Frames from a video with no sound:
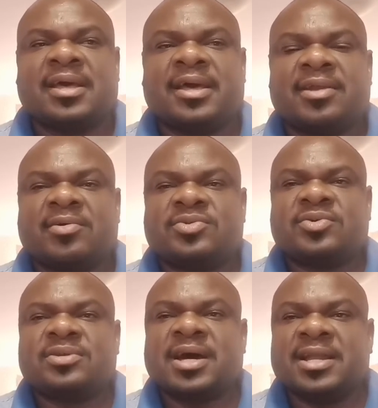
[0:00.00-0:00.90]
and
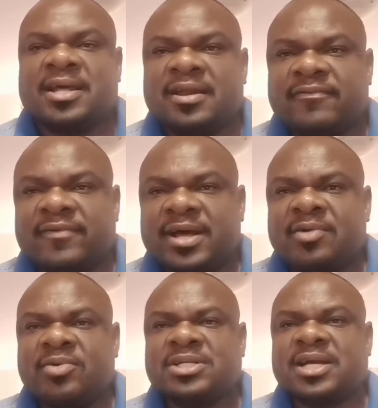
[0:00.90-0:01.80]
also identify
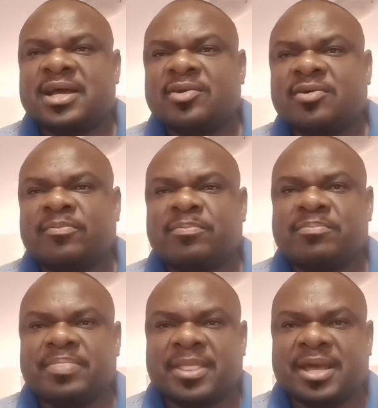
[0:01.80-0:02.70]
which kind of
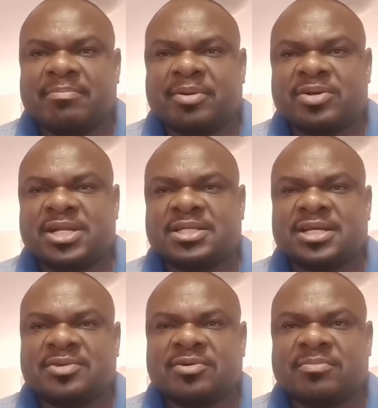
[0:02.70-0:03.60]

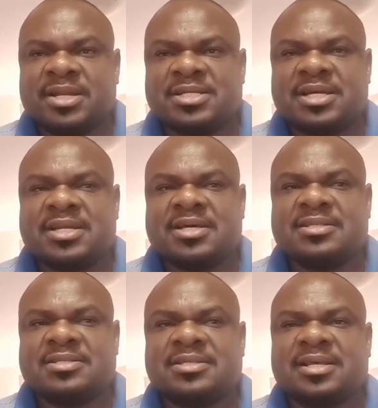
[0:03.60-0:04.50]
protection or
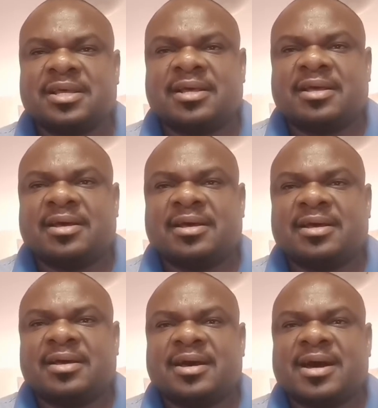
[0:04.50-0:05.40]
maintenance
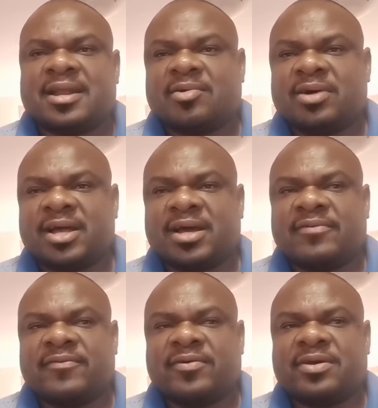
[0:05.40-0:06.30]
are required
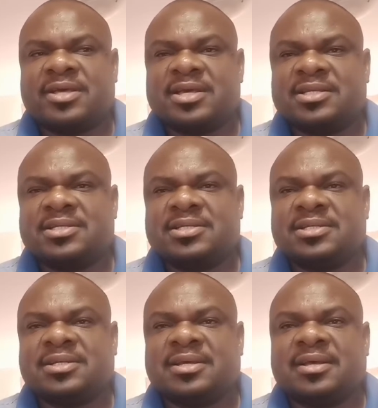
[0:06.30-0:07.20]
for each
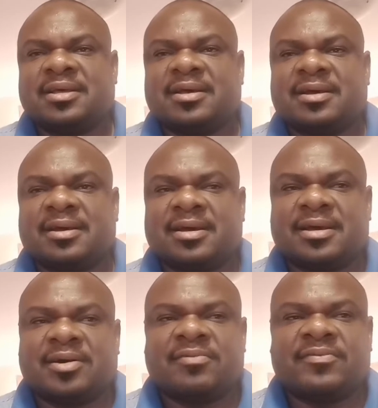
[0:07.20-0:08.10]

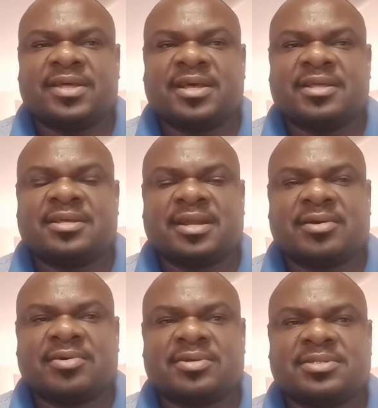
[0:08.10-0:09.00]
of the
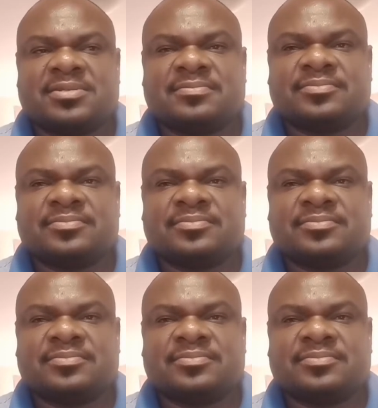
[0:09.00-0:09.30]
records.